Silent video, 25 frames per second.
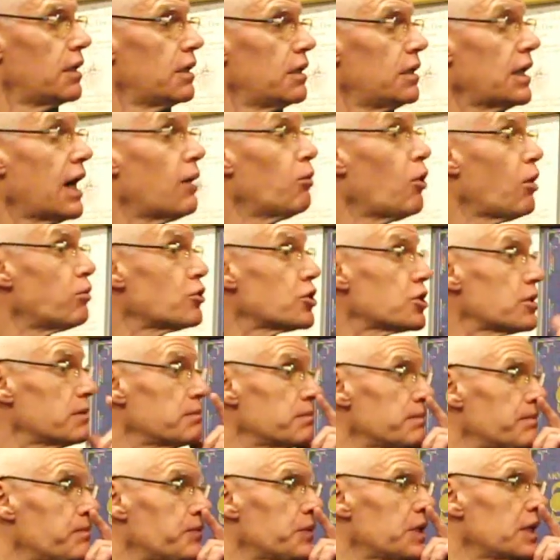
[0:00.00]
Now, what Sorry, was
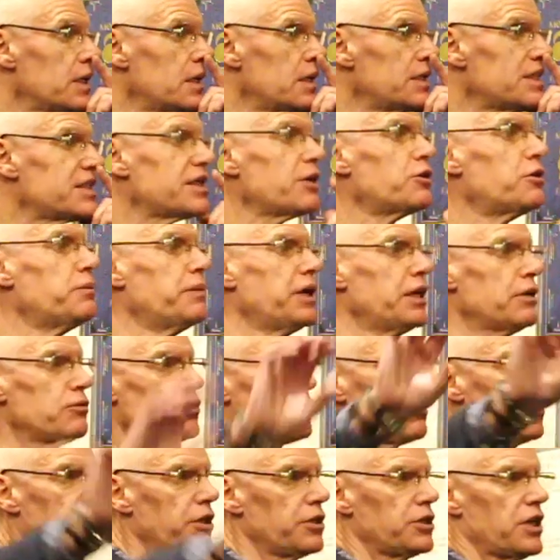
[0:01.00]
a Greek tyranny? It was
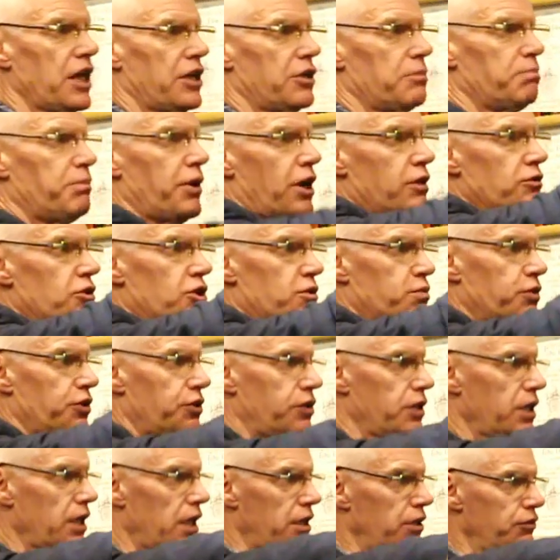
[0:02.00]
one of the kind of boats with
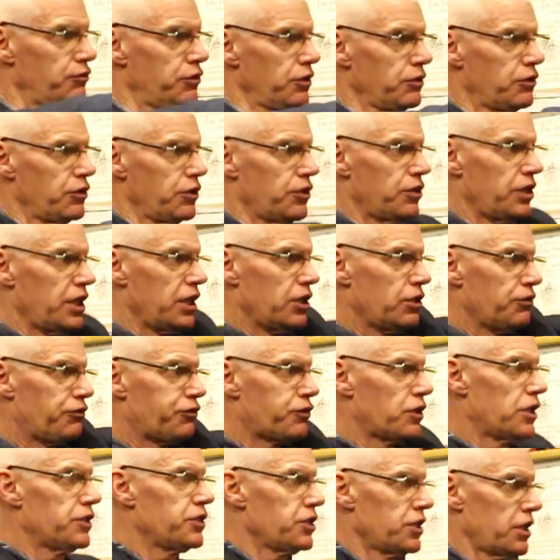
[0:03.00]
the kind of the oh, thing in the
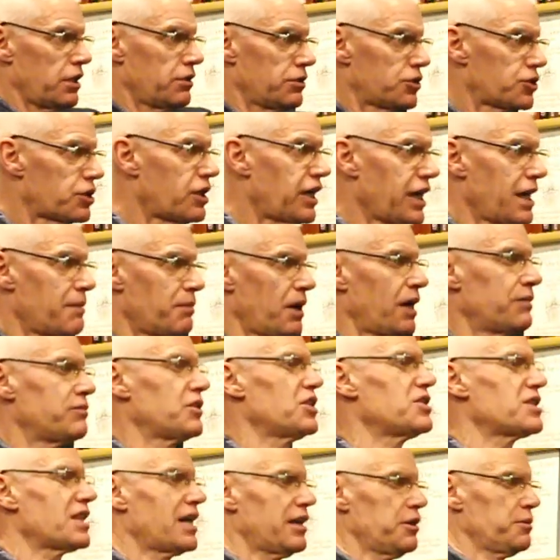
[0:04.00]
front, you know, a triumph.
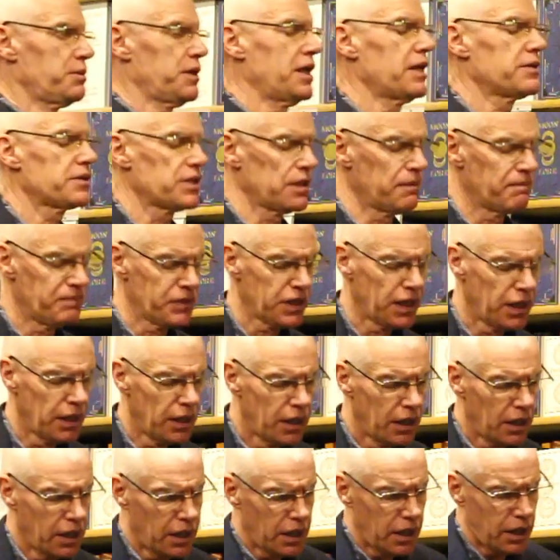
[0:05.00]
Is that how you pronounce it?
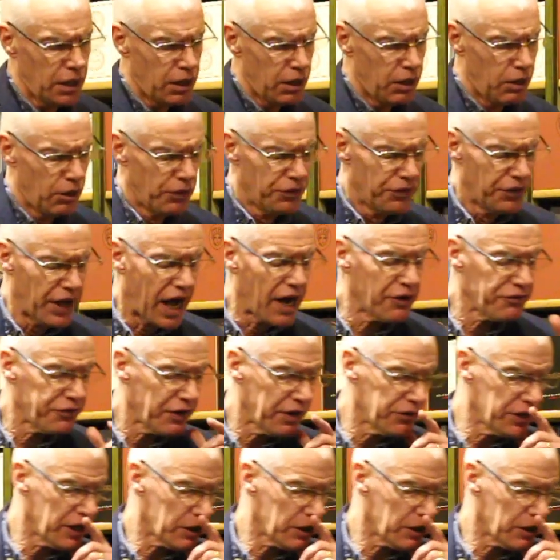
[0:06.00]
I found